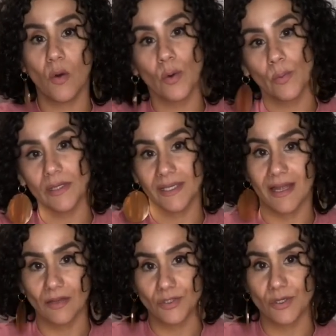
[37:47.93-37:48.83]
will
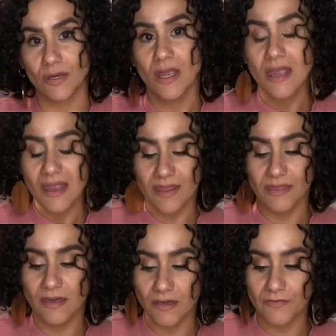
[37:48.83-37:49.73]
encounter in the
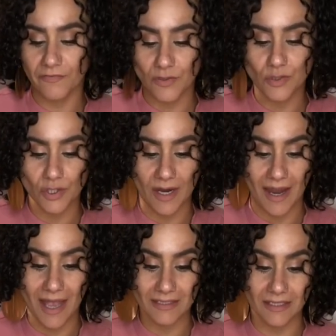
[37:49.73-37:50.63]
near future. I
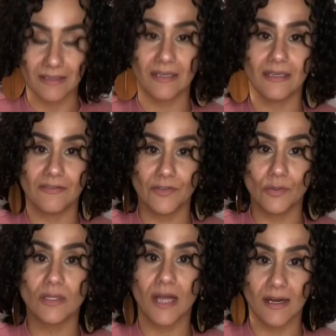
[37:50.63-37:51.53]
ask that they give you
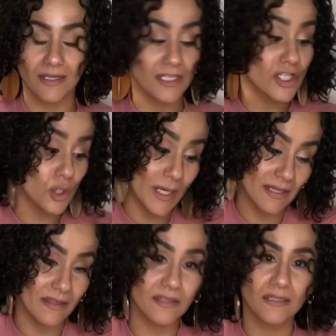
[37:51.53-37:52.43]
clarity,
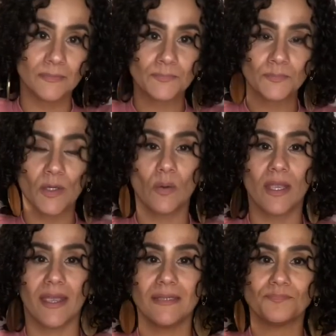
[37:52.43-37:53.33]
strength,
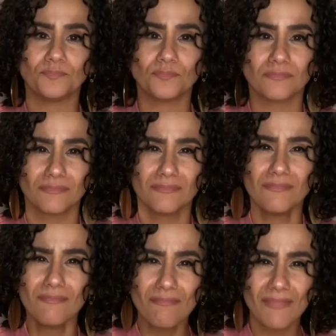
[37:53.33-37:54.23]
okay?
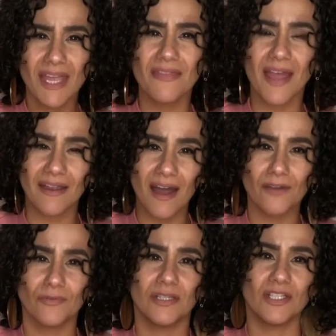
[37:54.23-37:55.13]
And that God
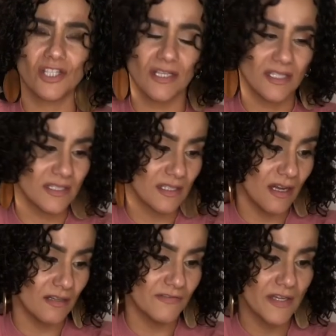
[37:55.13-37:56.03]
really sheds his
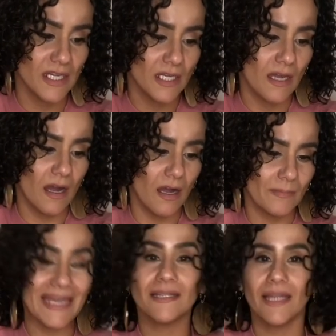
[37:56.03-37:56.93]
love
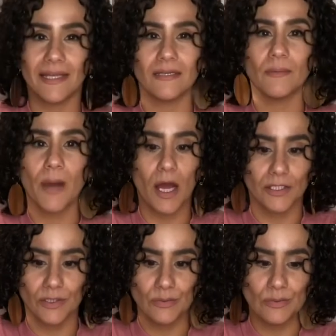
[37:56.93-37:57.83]
and light upon
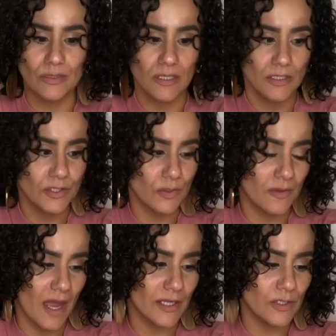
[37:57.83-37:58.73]
you, so
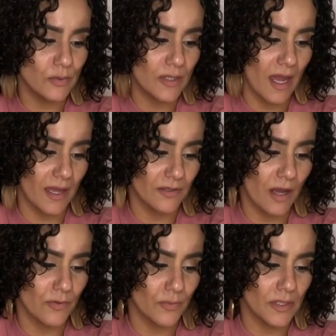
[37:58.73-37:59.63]
that you can
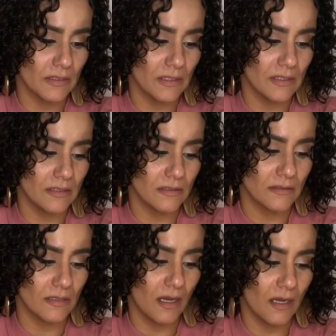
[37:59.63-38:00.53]
really
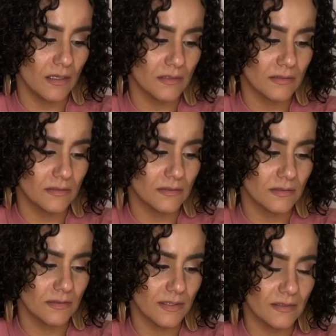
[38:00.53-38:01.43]

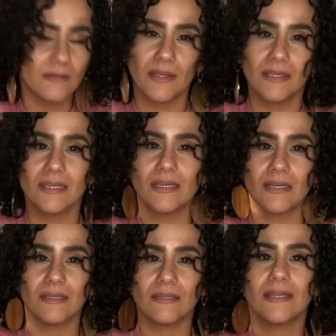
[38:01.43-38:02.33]
that he can